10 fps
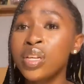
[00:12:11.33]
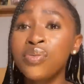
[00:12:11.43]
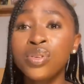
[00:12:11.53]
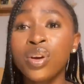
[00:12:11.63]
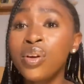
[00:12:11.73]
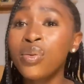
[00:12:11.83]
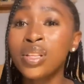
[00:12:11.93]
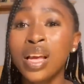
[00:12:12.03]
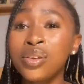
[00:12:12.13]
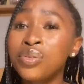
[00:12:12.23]
Even during
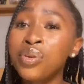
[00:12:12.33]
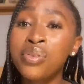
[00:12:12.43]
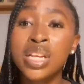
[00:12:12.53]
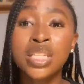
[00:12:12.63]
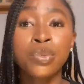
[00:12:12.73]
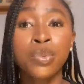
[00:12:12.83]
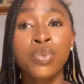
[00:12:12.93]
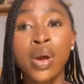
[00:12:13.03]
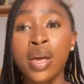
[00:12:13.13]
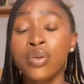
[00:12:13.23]
winter, you don't really see people
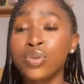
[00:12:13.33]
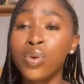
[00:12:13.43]
wear heels.